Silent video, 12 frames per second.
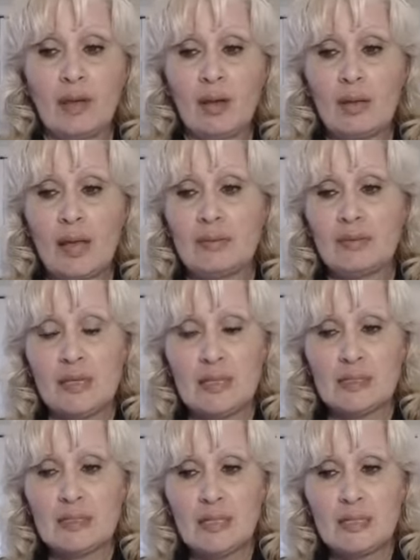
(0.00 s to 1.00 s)
Okay,
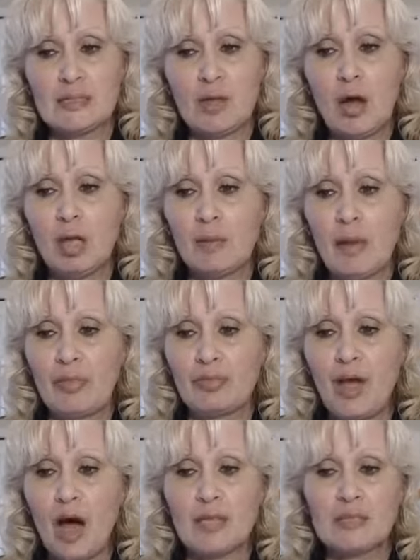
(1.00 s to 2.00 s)
this is all about
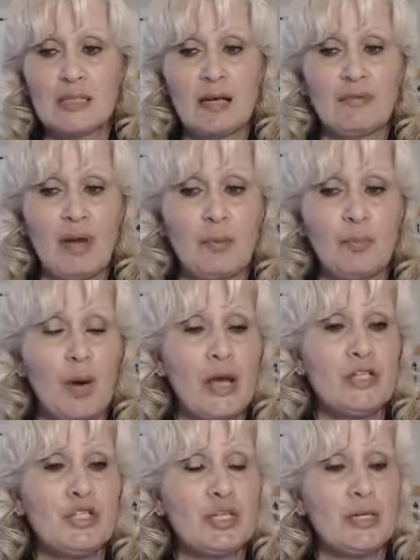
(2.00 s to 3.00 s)
thoughts and
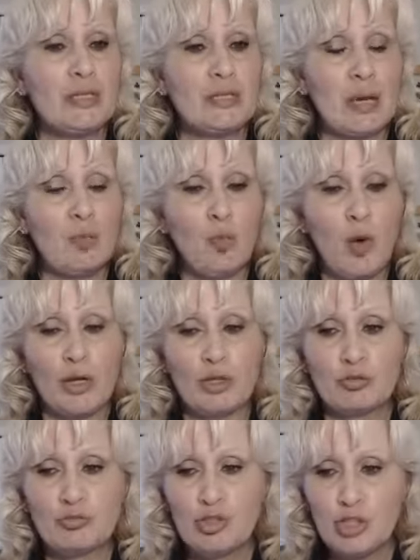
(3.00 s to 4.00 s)
vibrations and what you're